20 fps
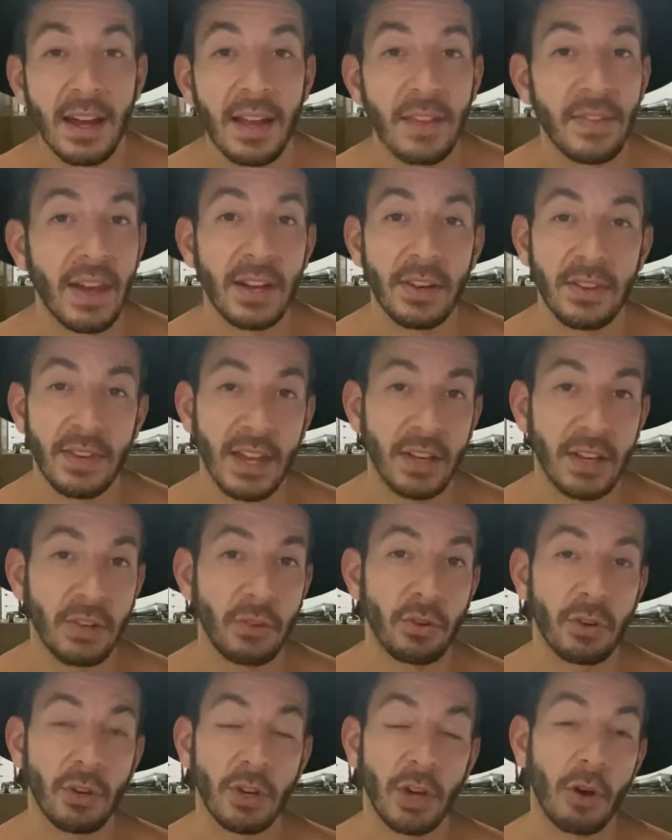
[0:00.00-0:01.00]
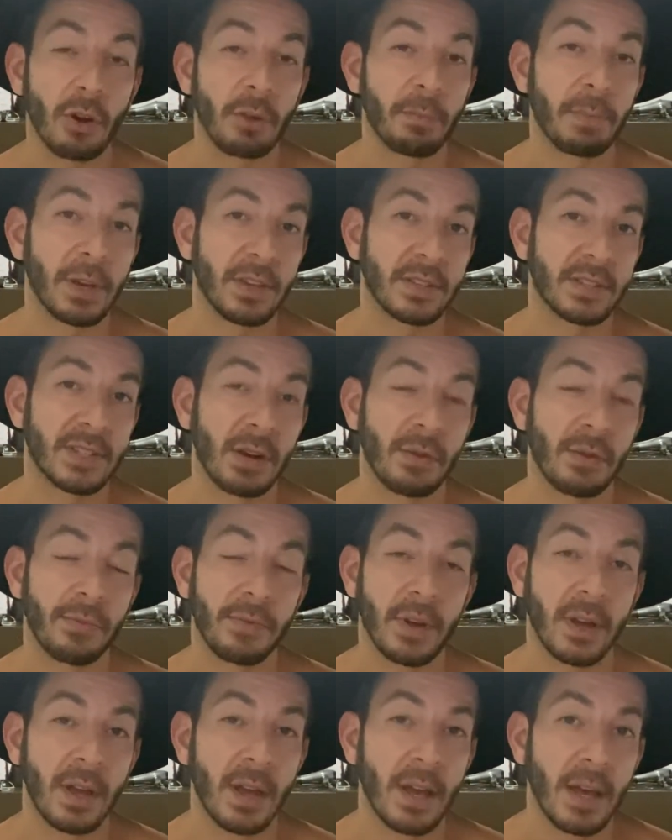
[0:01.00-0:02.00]
Then then you can go and pick yourself a
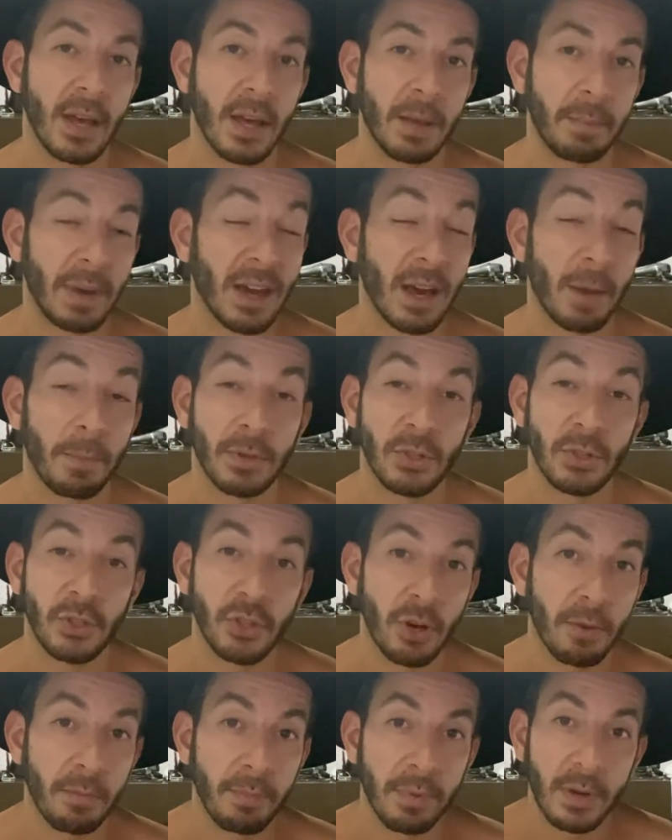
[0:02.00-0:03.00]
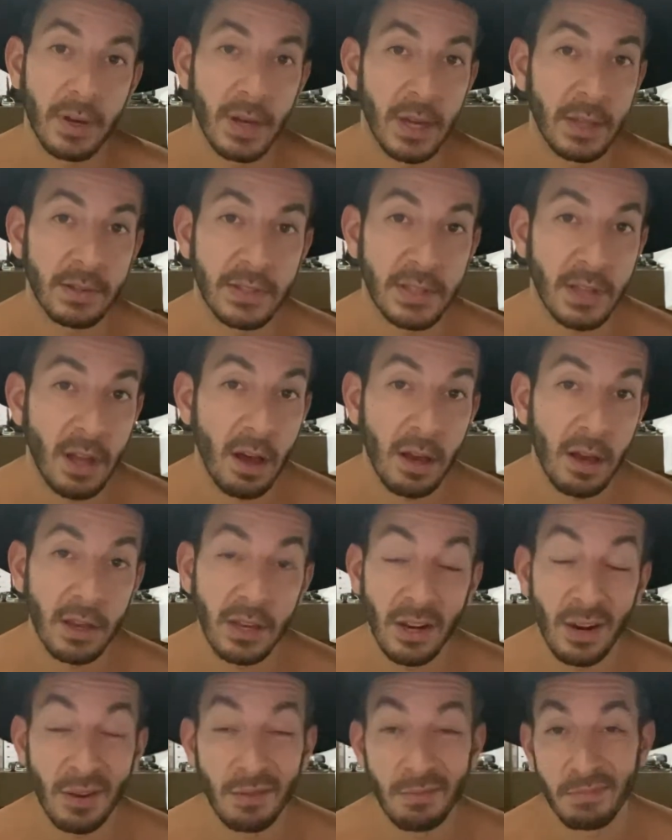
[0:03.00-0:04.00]
pick up a job and start you
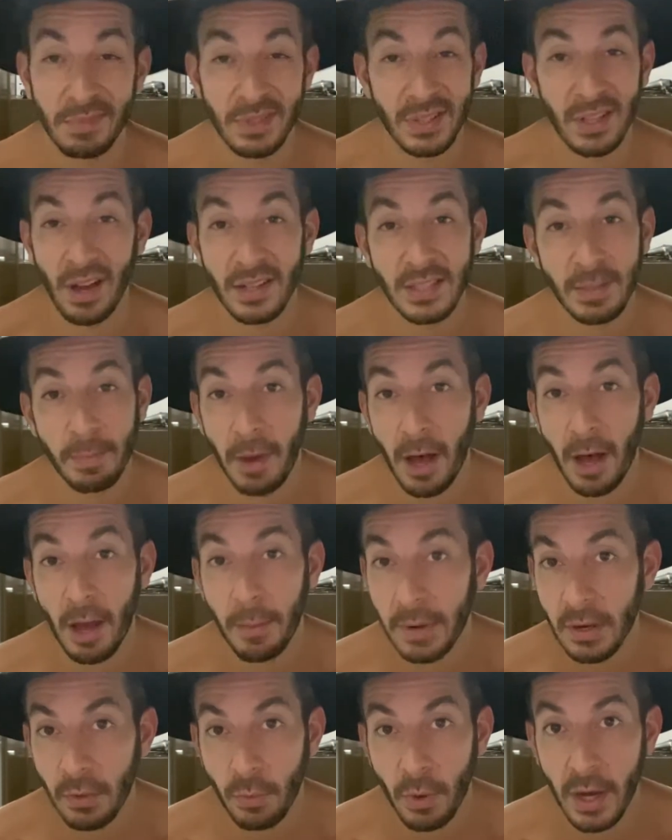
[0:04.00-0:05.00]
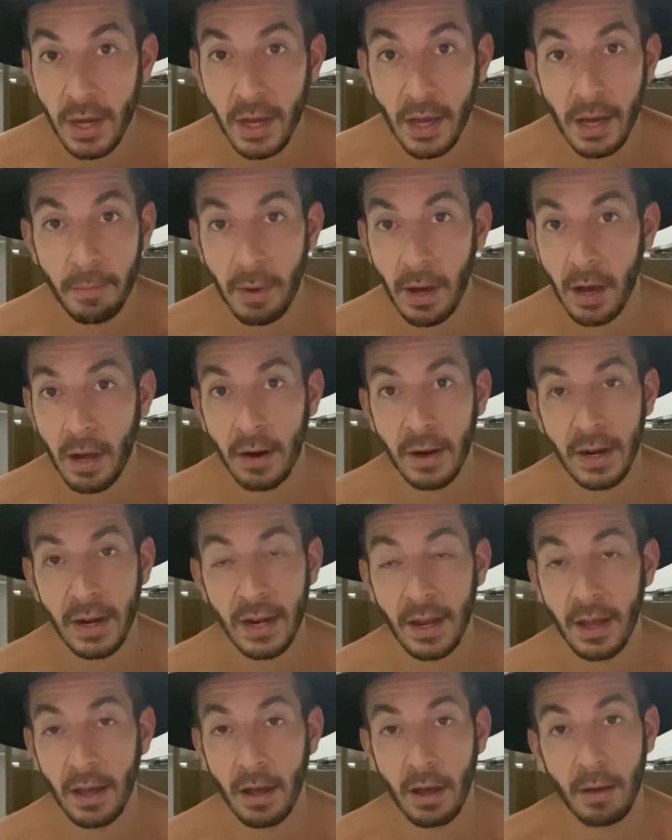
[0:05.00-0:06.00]
know start as a barman, work at a bar
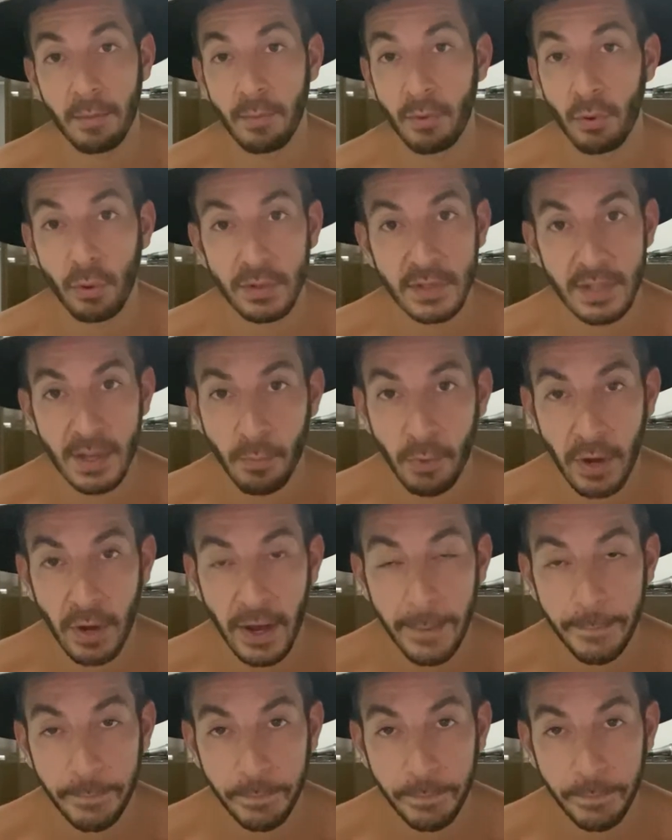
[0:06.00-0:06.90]
in uh, abroad somewhere.